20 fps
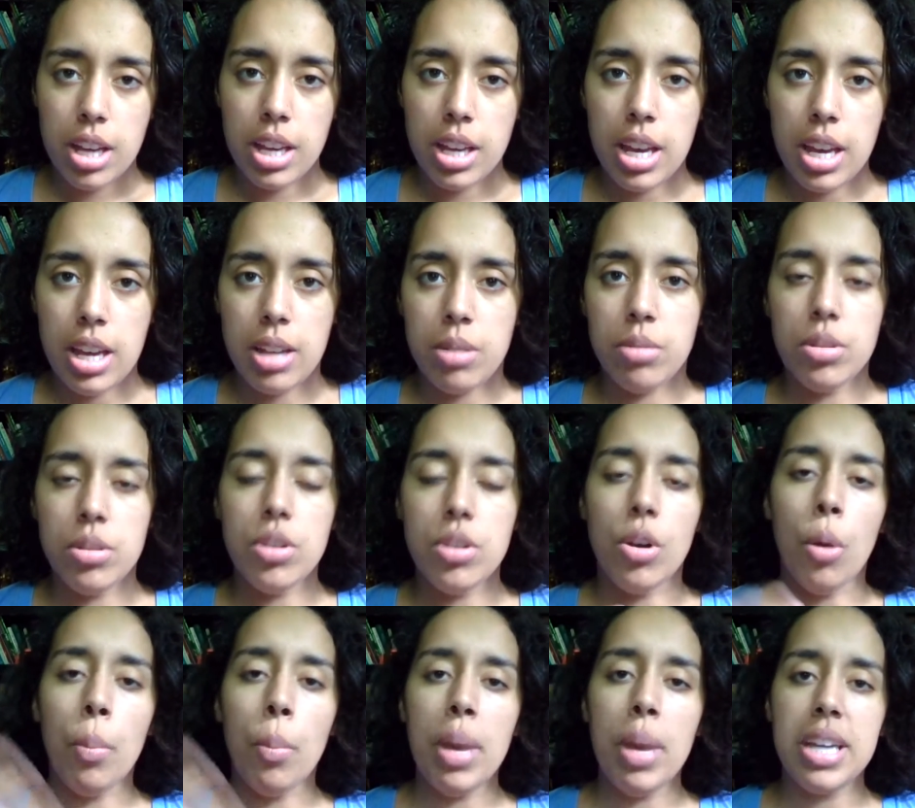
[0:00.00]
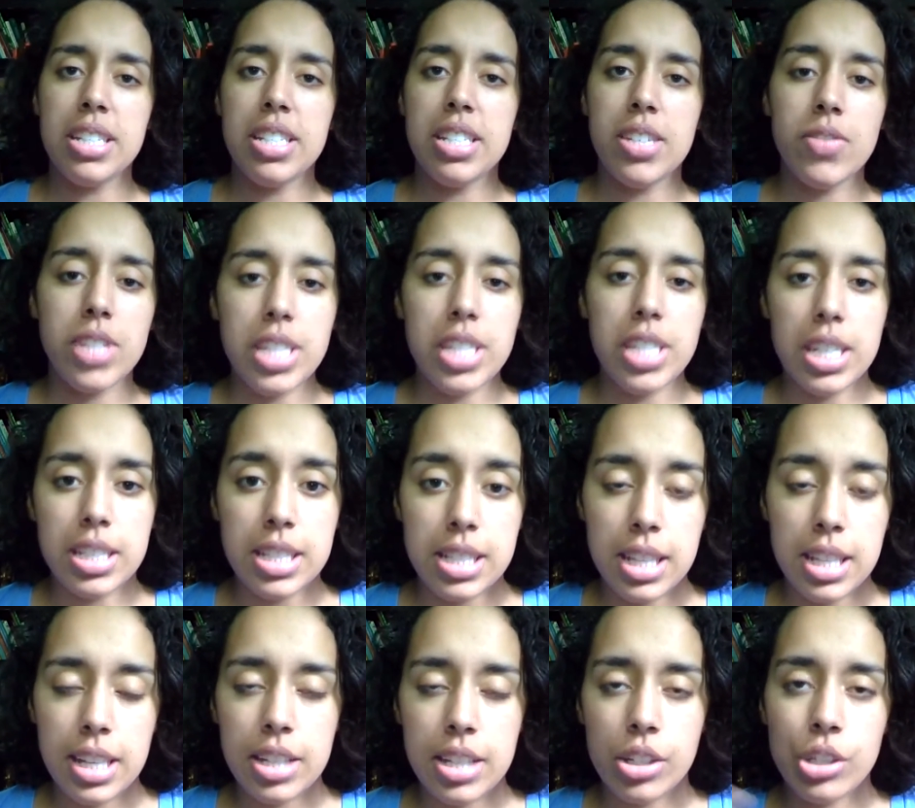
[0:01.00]
can you know pay dividends
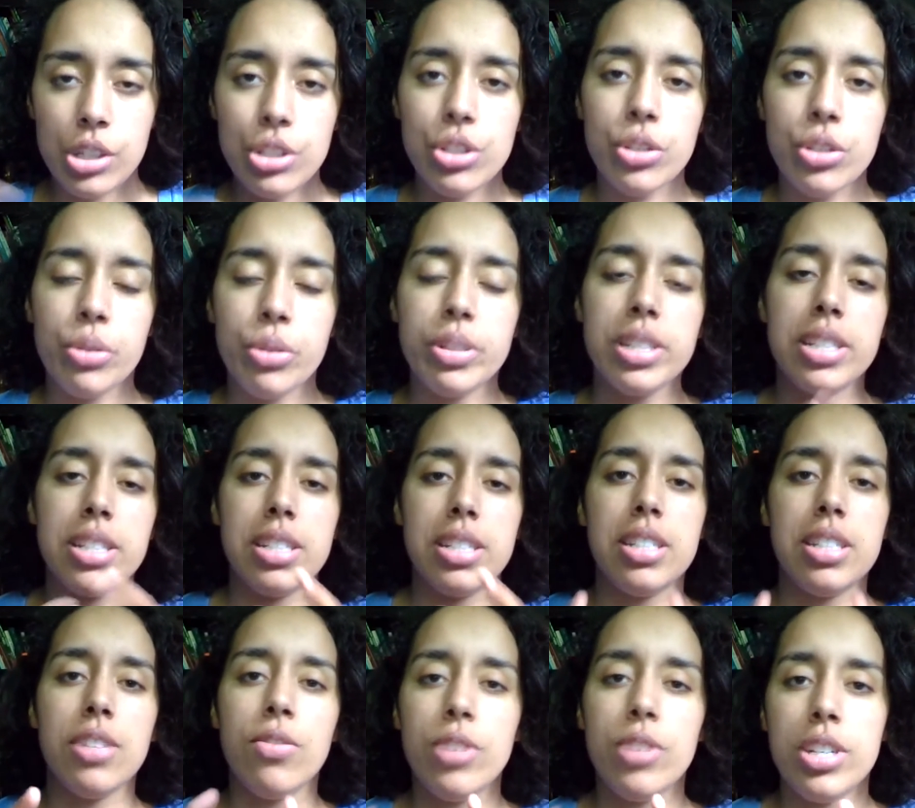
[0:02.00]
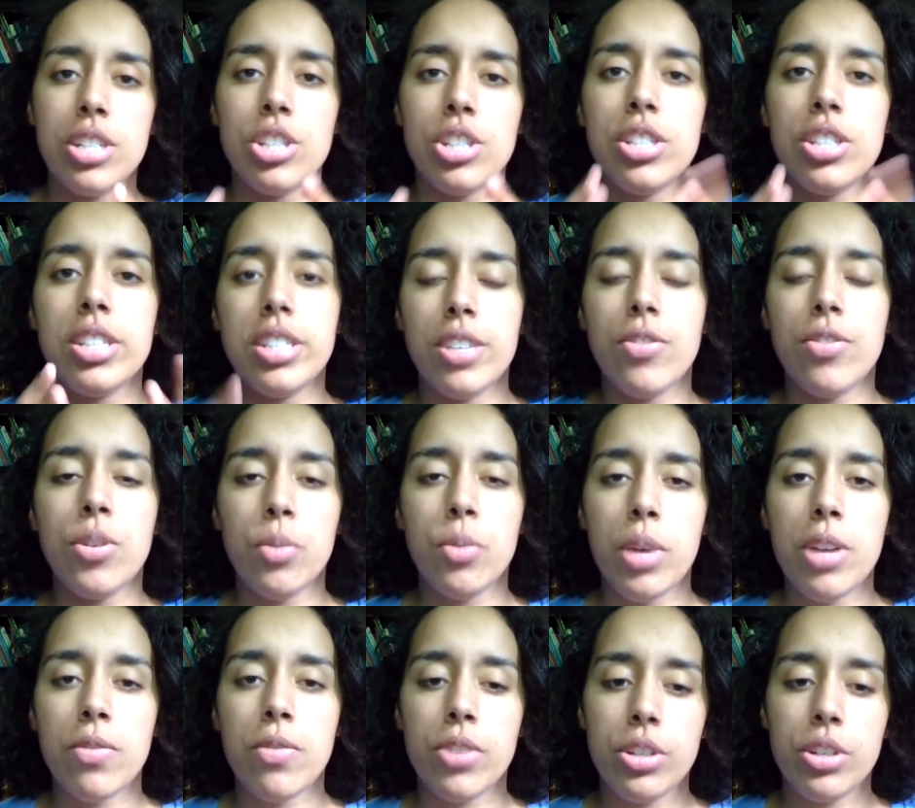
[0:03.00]
later so it's, it's a different it's just a different
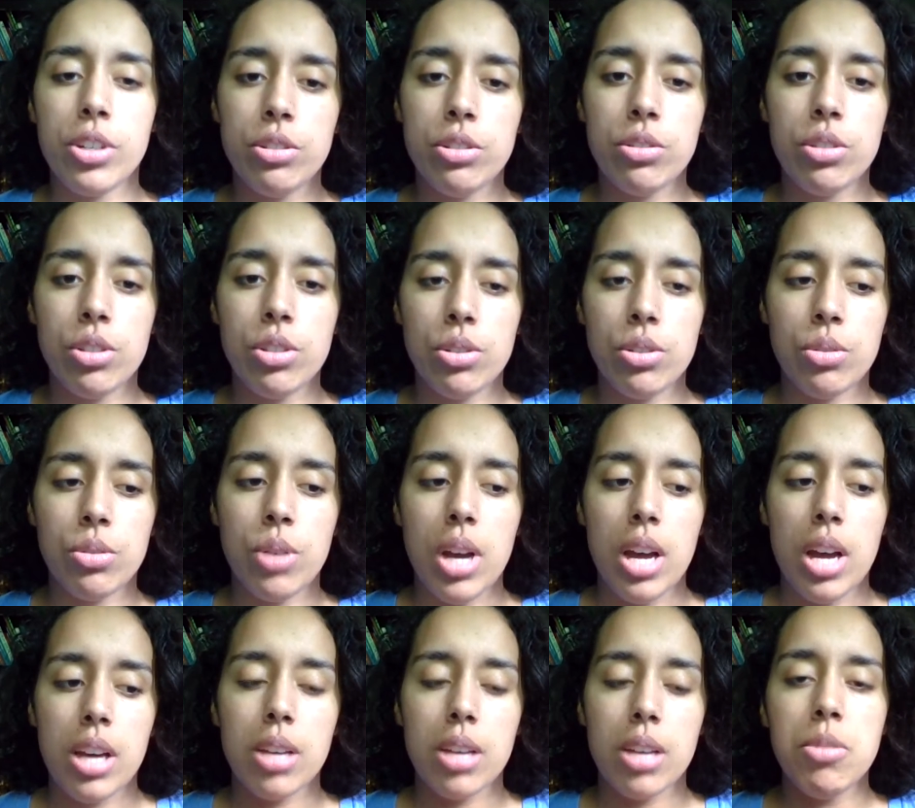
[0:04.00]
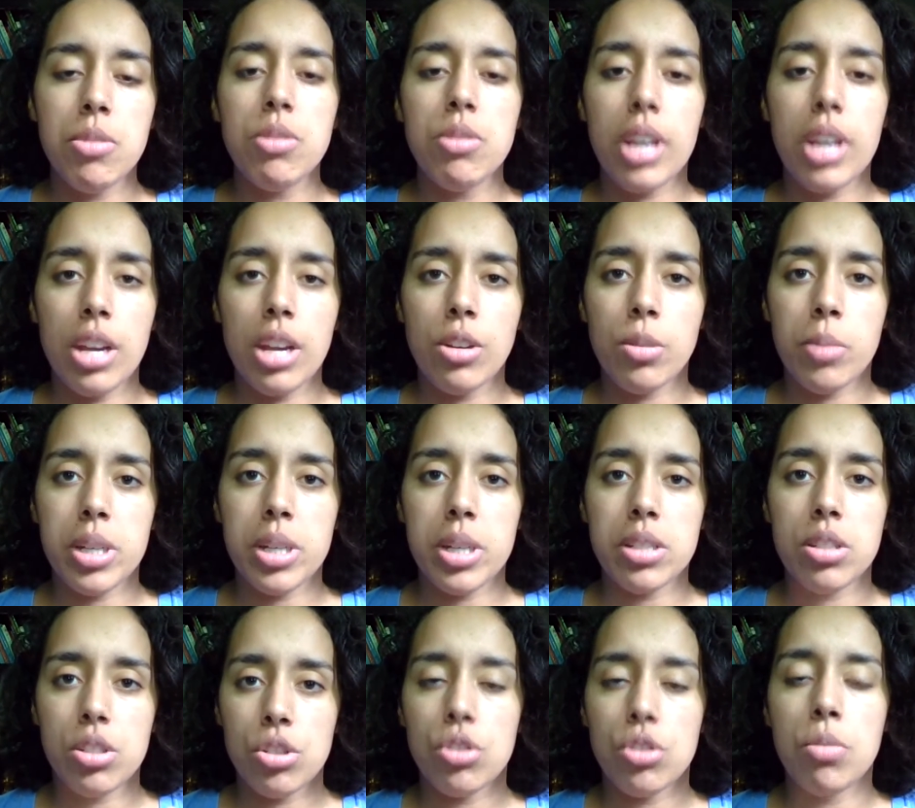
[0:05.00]
way for you to communicate your
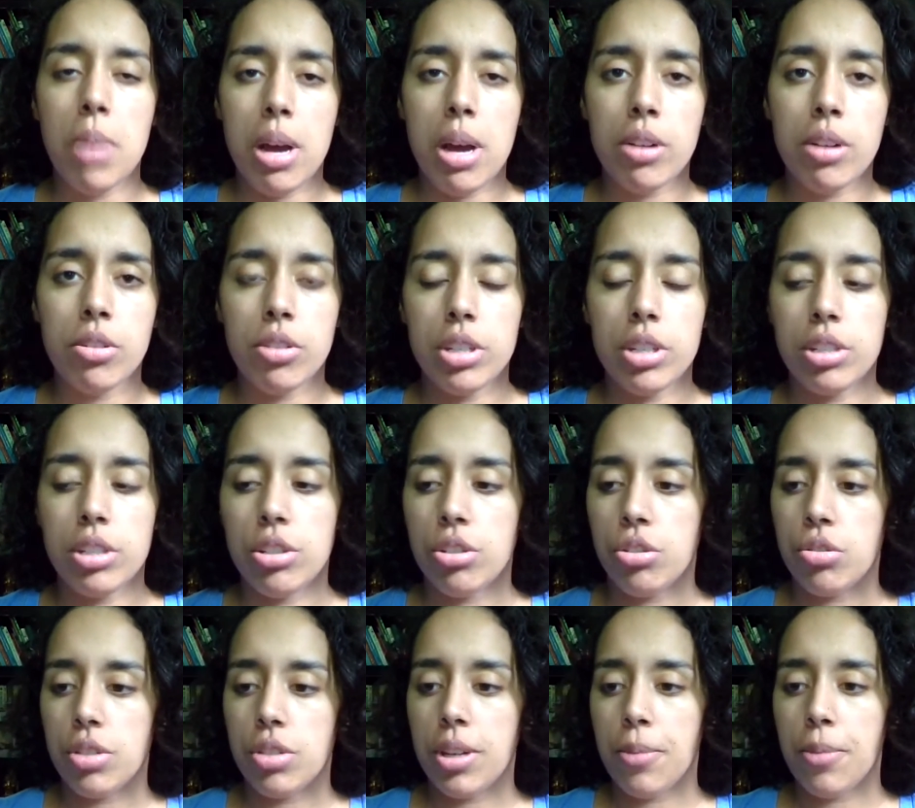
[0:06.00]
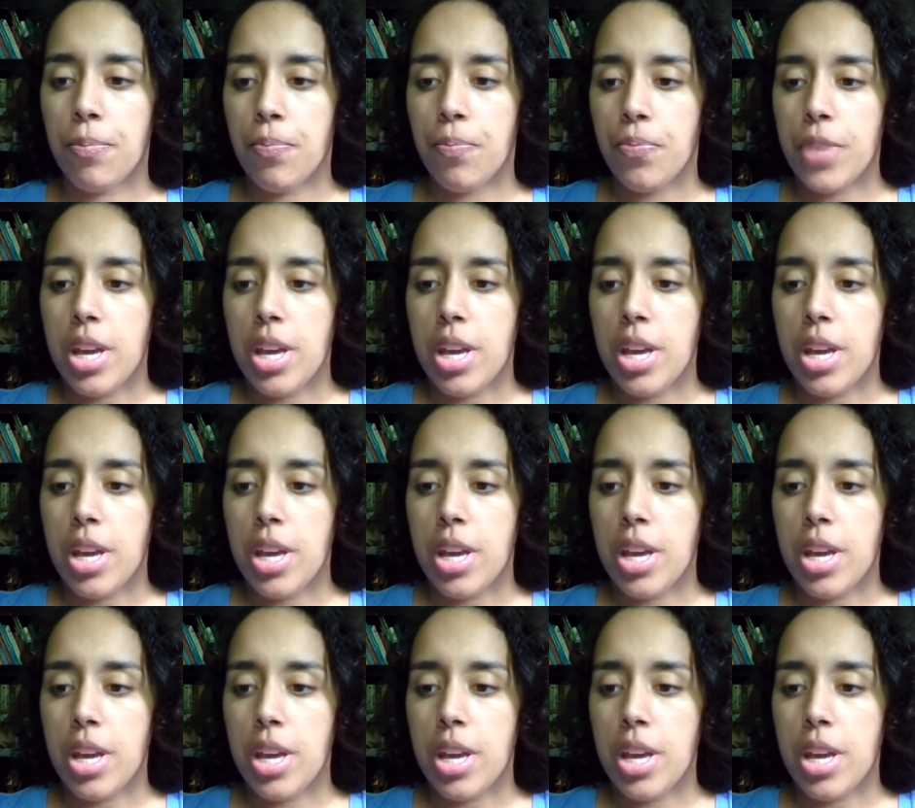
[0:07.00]
message no matter your industry